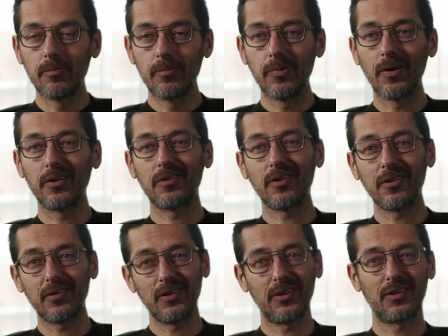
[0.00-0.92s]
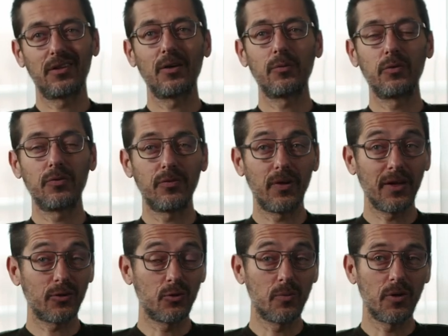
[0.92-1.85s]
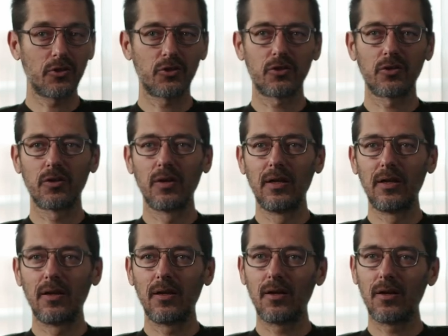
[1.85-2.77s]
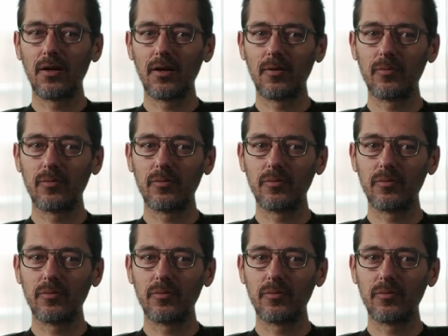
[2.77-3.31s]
but I think they would flare too much. So